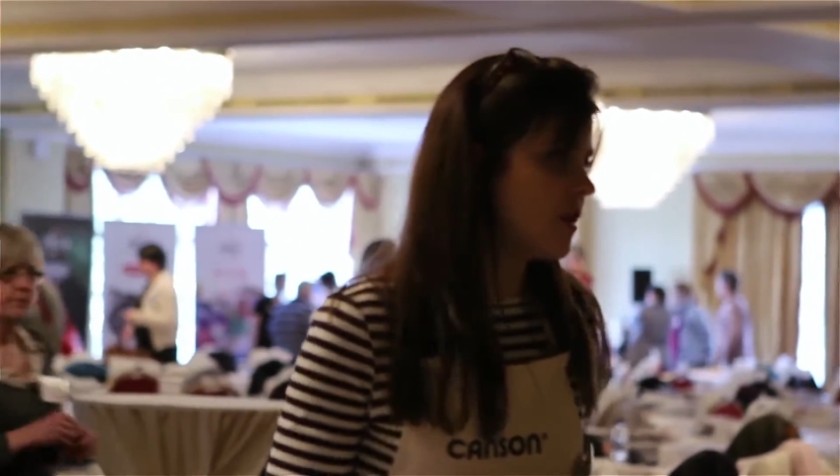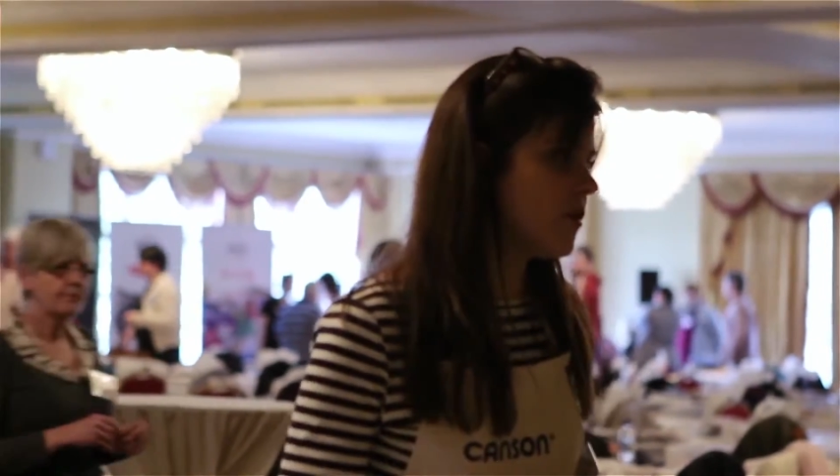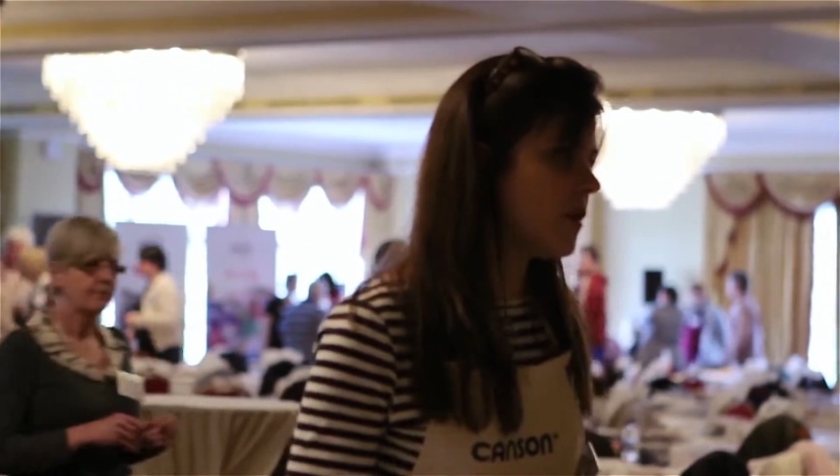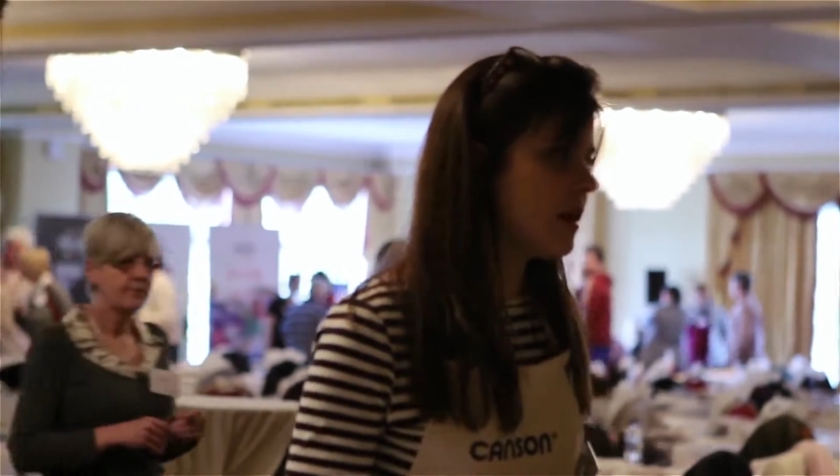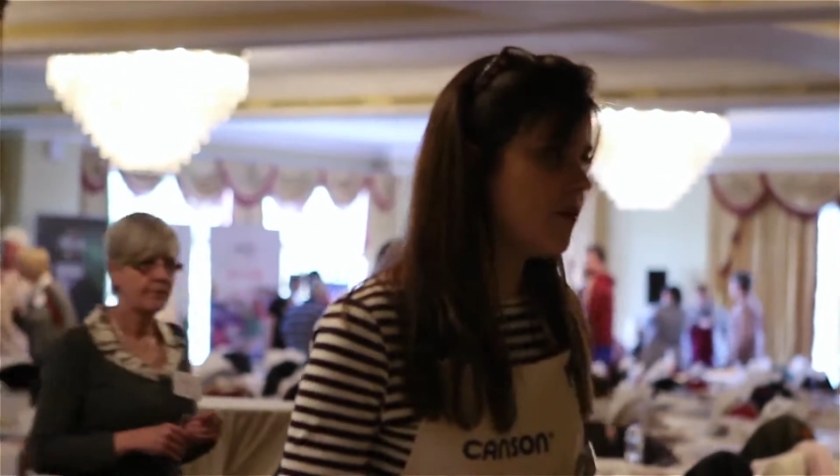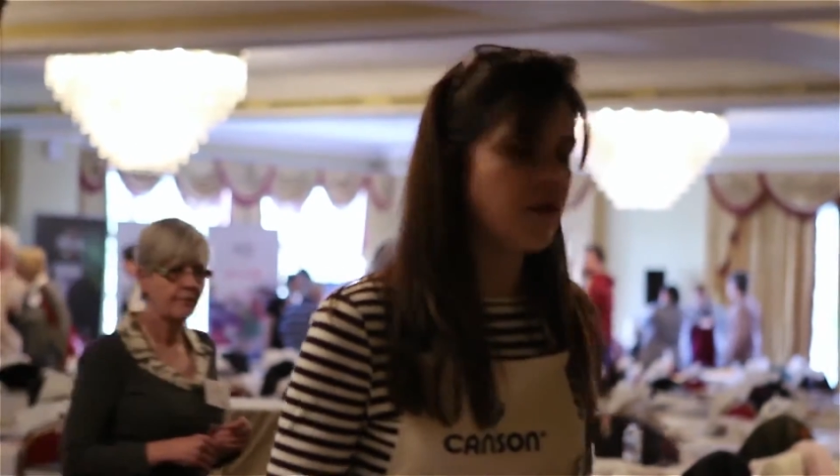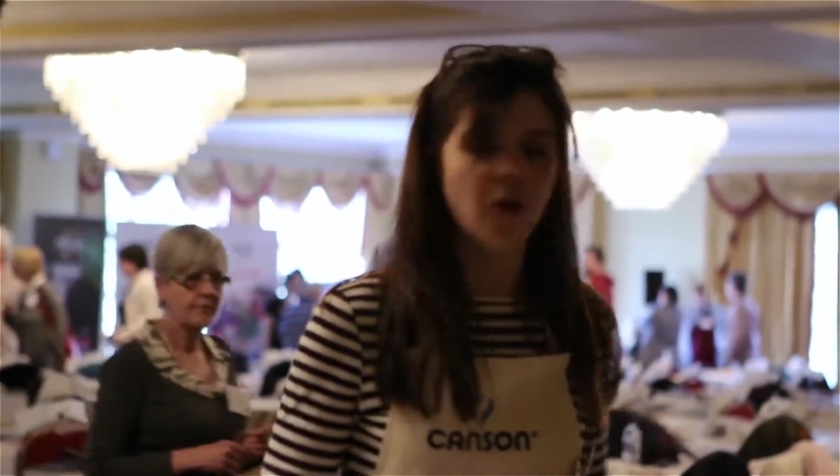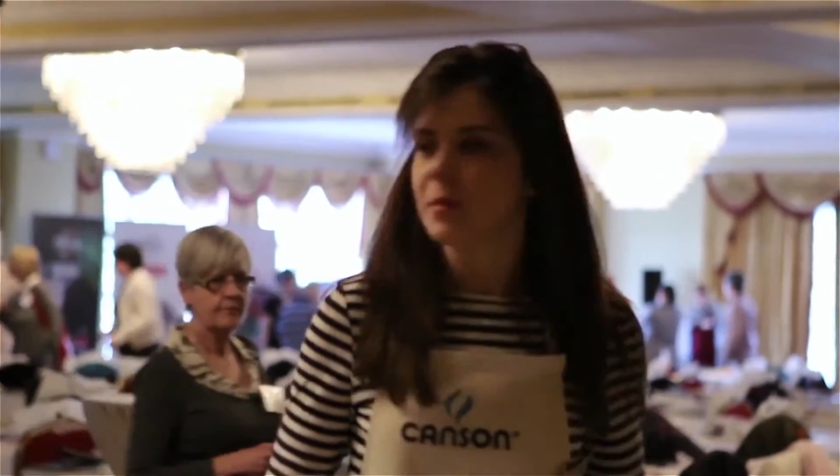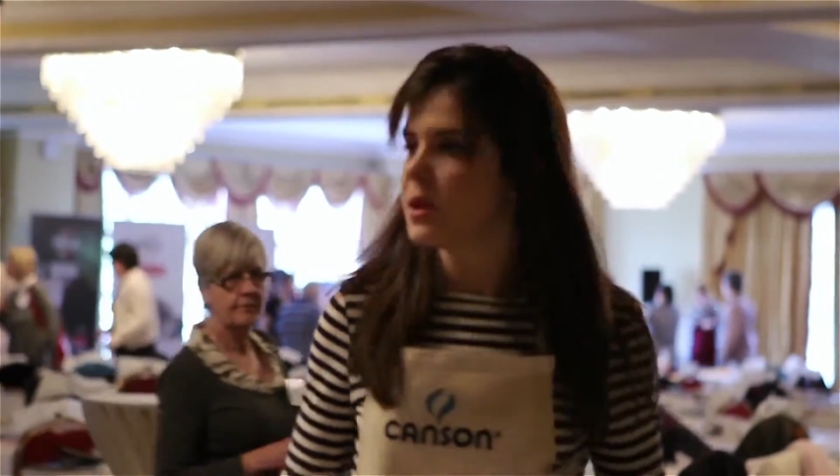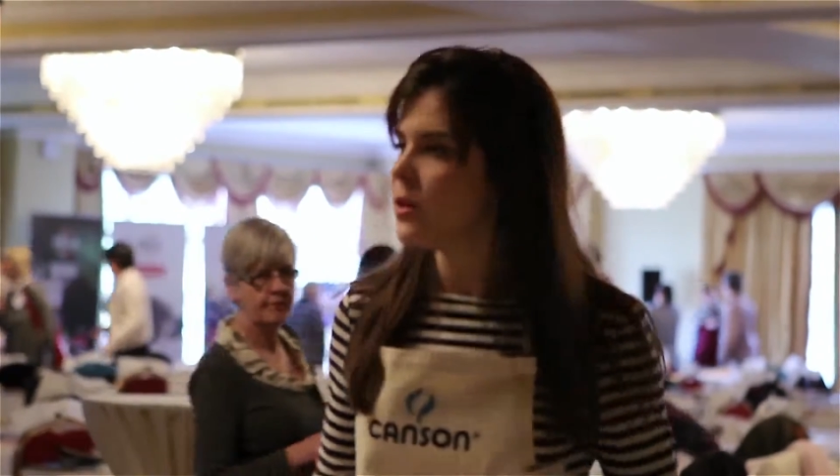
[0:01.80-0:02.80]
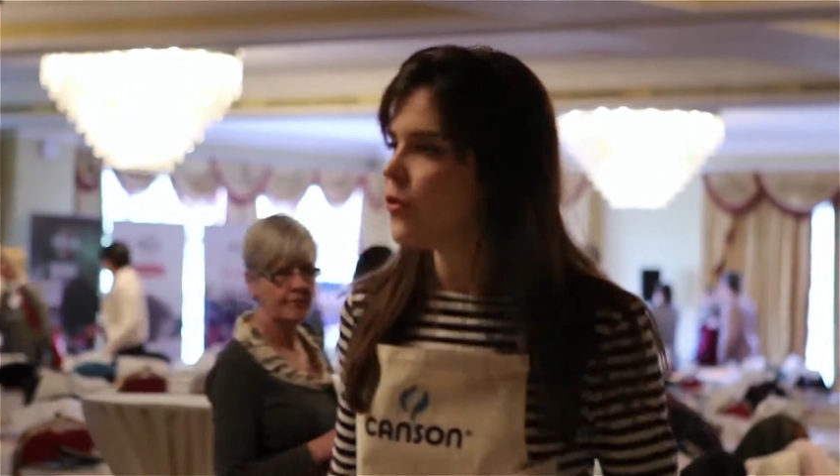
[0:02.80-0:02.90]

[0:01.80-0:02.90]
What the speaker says: is really for me